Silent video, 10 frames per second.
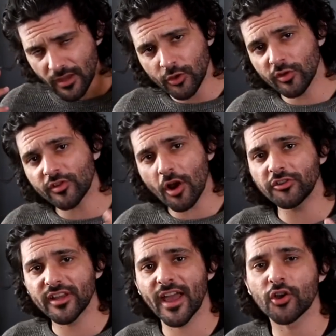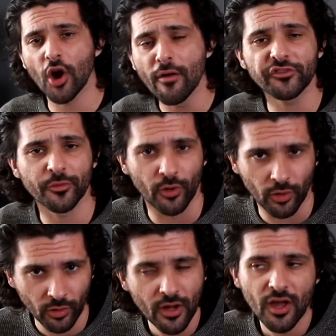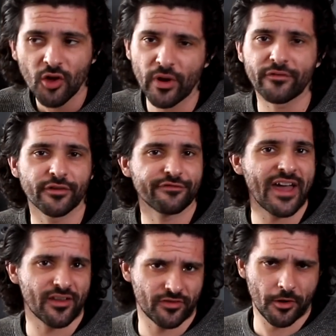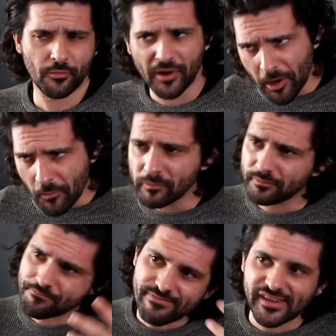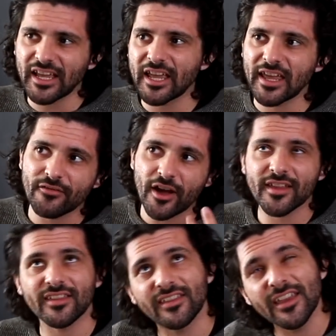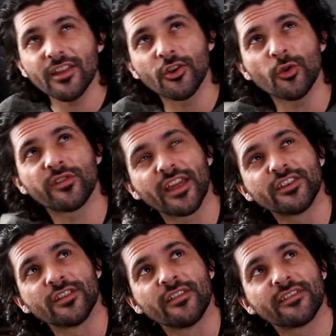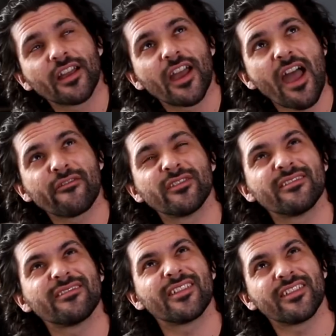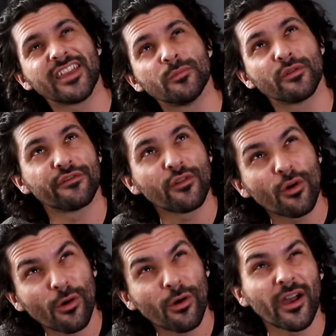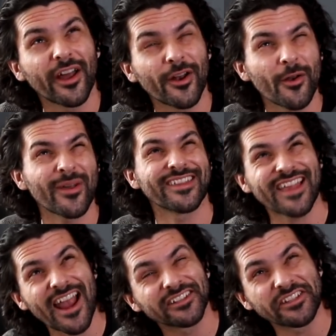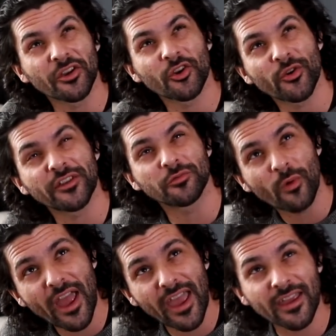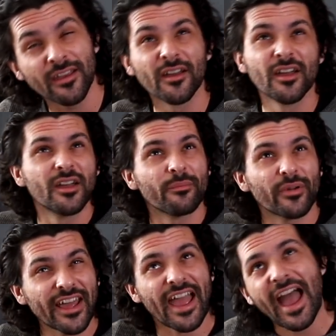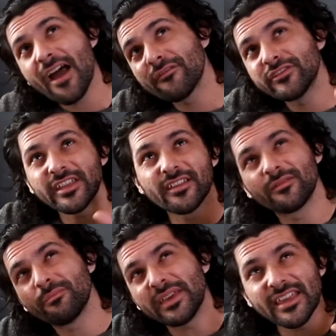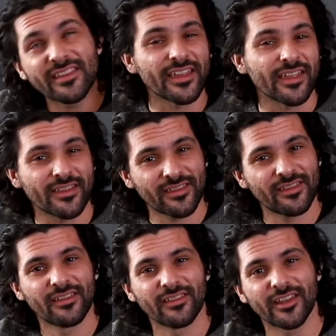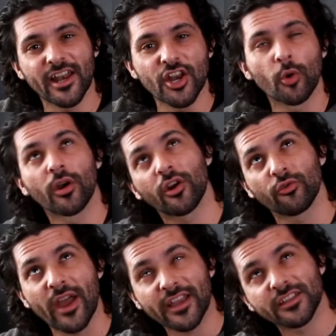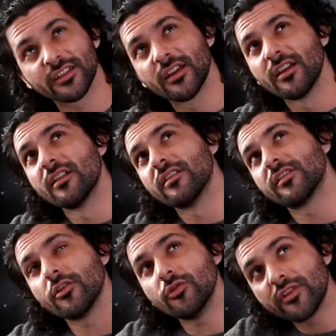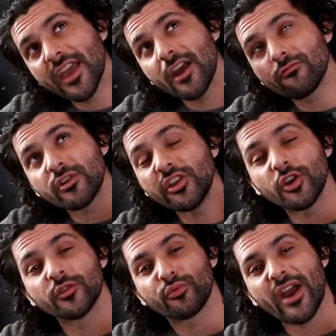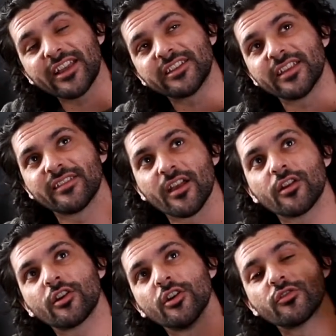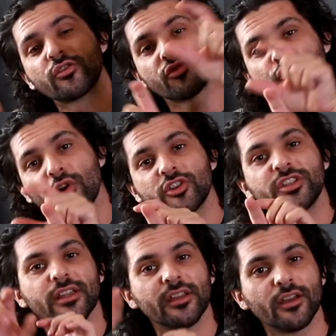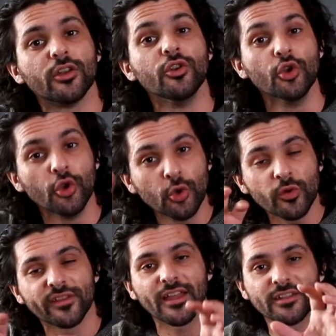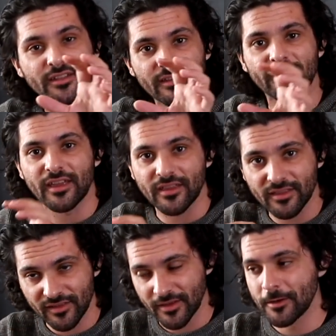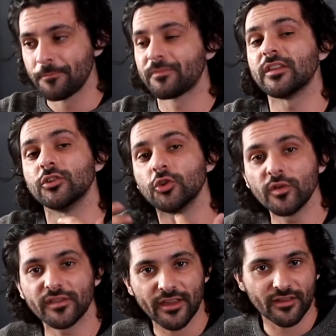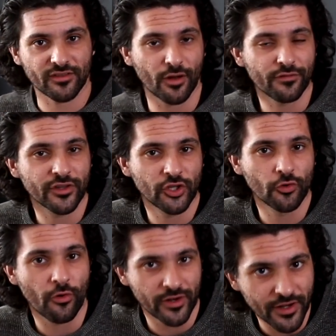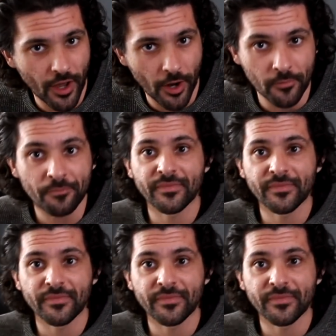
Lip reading: You start to get comfortable with the fact that, well, if I see a new sentence that I haven't seen before, I don't know exactly the correct way, but I have these pieces that I know are correct. So you get really good practice at constructing new sentences using stuff that you already know.